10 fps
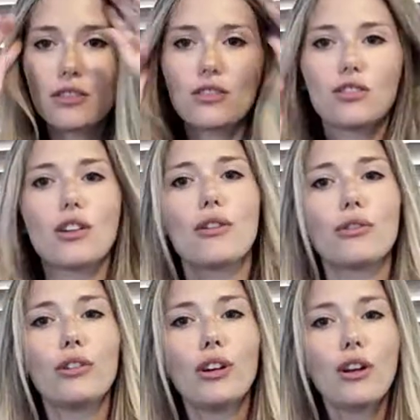
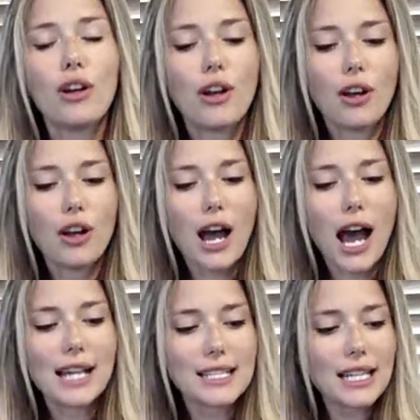So
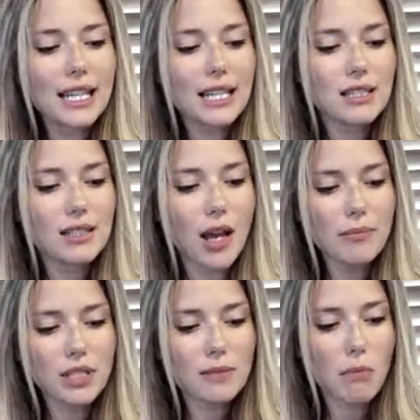I did get
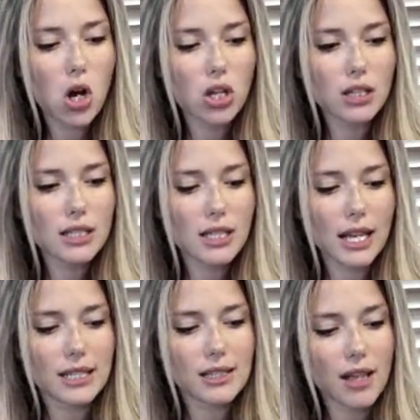some smalls
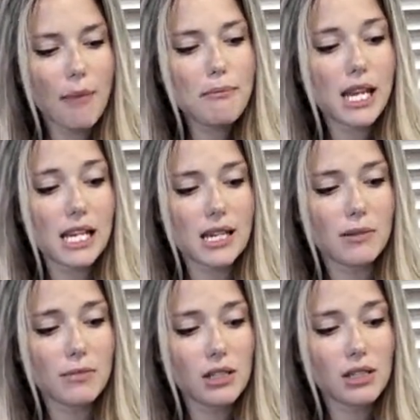and some
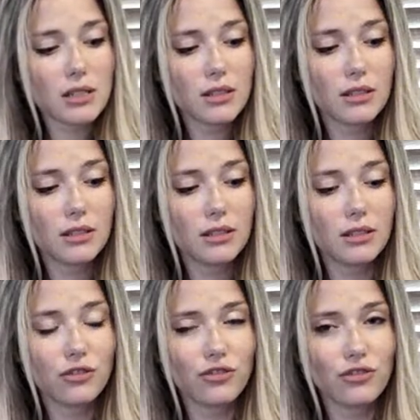mediums.
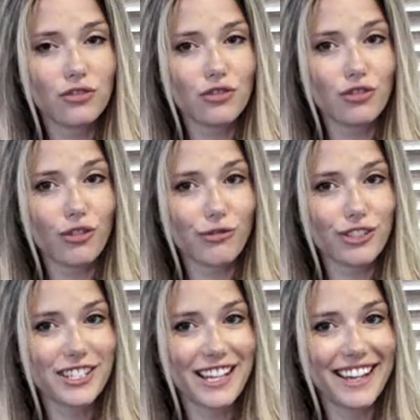So we'll
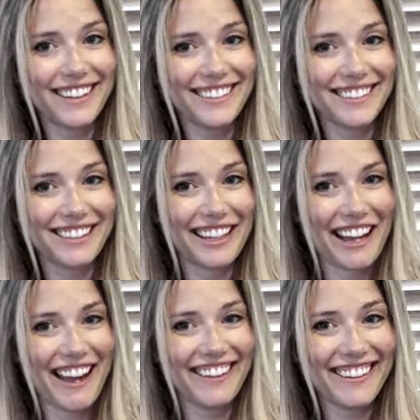see
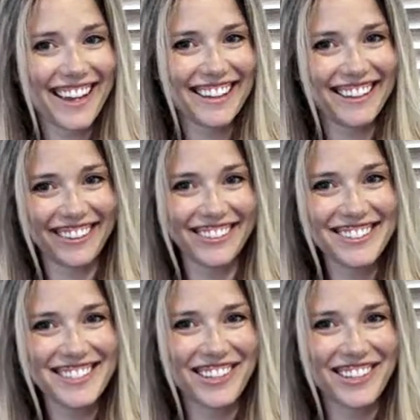how that goes.